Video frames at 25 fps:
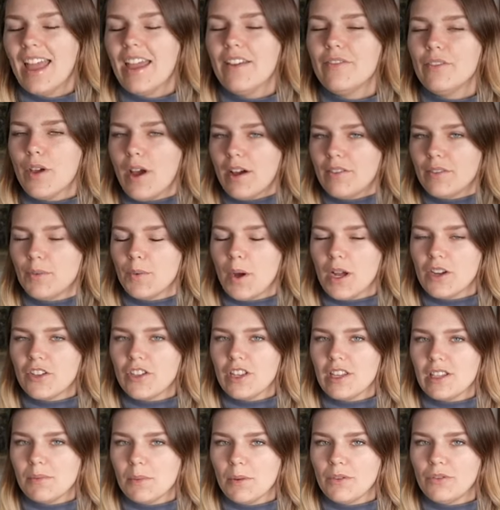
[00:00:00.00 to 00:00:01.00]
If you haven't
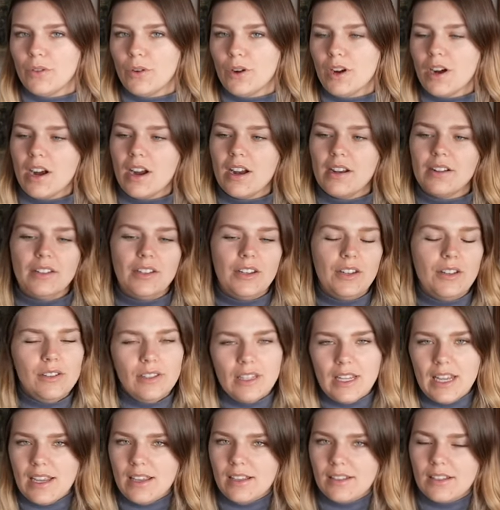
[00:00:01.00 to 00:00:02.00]
watched these before,
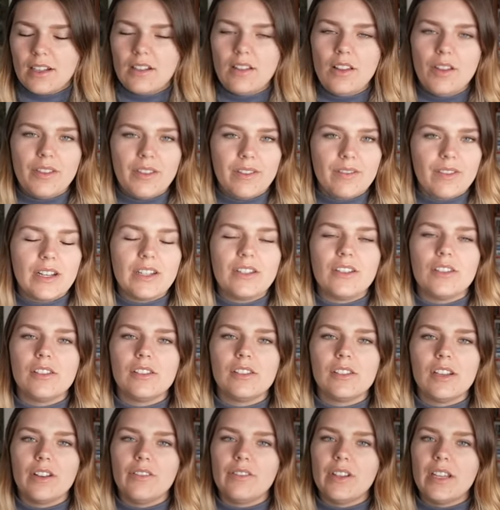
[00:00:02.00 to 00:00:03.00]
Nuuly is a clothing rental
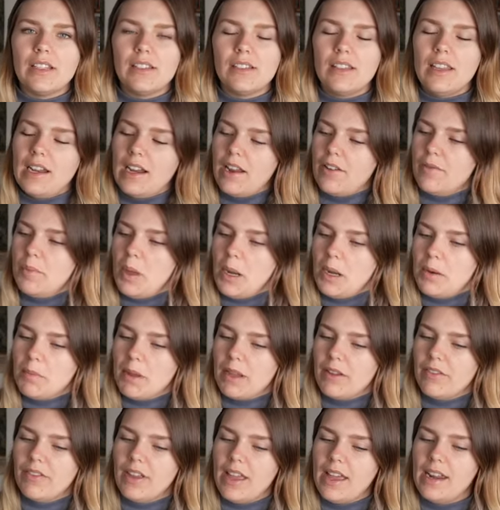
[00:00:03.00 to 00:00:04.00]
service that I've been a
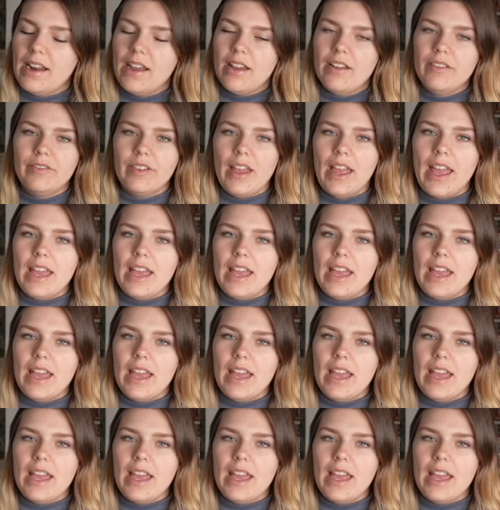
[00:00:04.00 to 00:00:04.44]
big fan of,